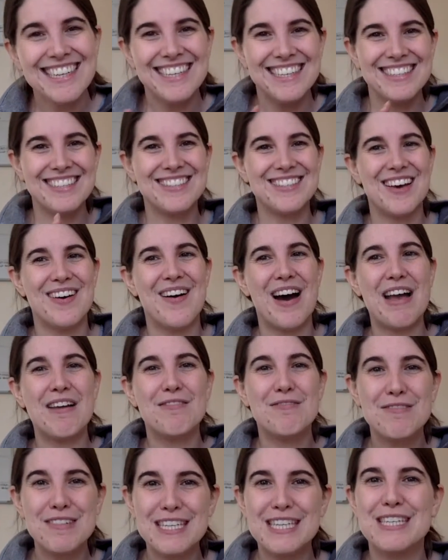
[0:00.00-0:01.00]
So I
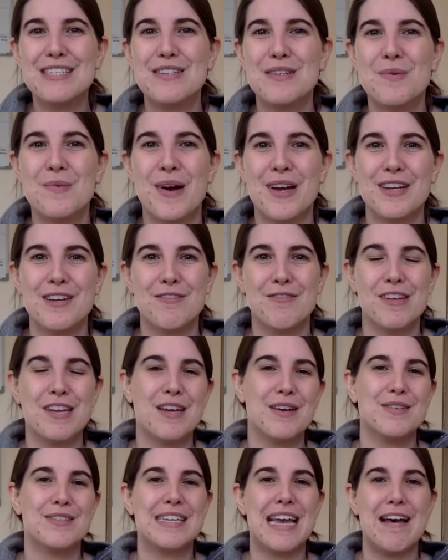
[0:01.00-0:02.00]
really do want your
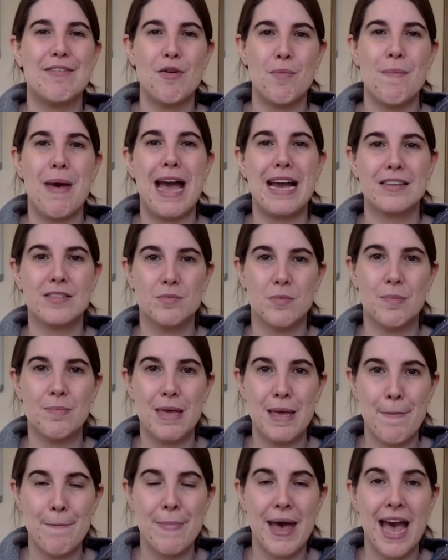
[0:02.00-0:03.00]
videos to have a maximum
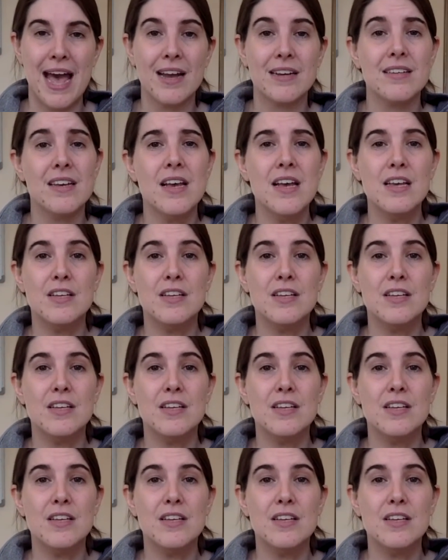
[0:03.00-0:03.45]
impact.